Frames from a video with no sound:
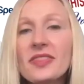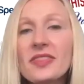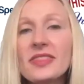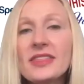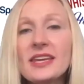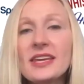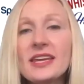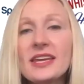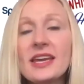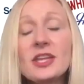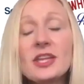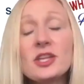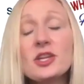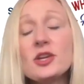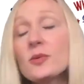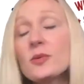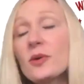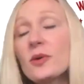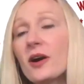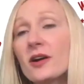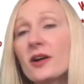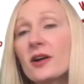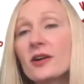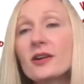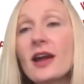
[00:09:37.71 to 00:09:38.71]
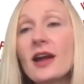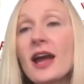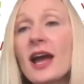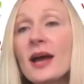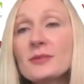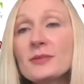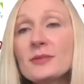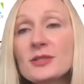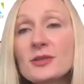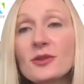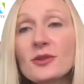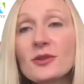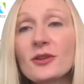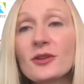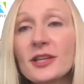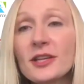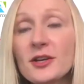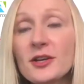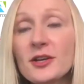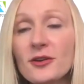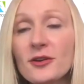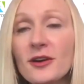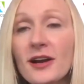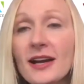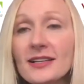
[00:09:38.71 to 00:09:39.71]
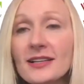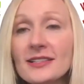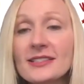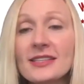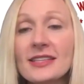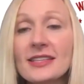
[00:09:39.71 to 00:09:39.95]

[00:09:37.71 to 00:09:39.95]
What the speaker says: the, and you are absolutely correct,